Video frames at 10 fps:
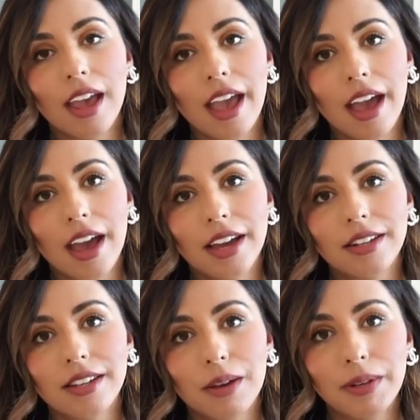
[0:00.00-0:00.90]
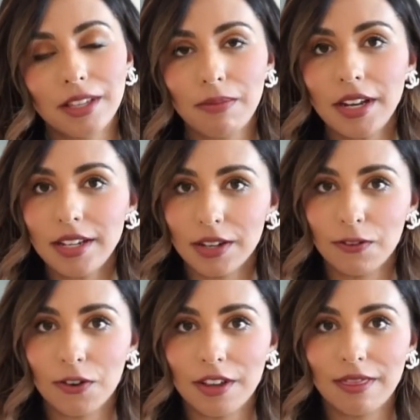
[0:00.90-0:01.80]
and it was something
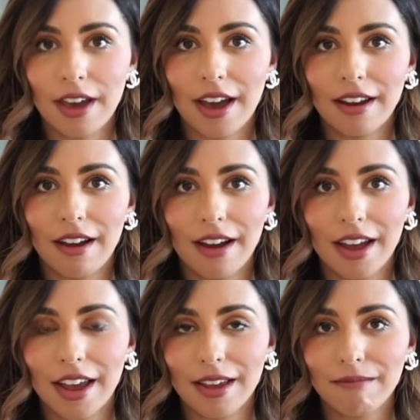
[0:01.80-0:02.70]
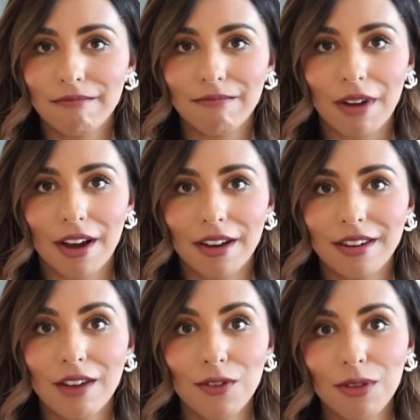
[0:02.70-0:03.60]
different that I
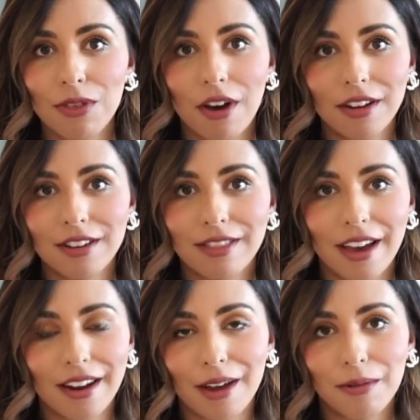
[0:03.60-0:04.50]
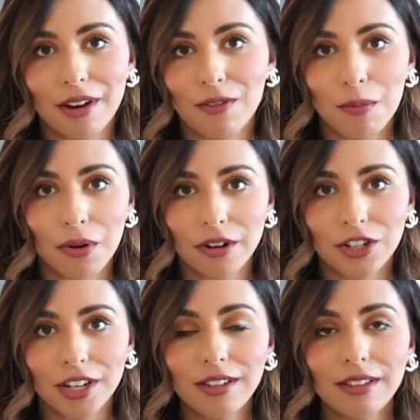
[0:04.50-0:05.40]
never thought that I would ever
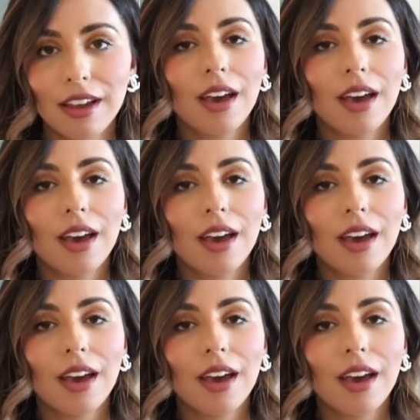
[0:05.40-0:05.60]
purchase.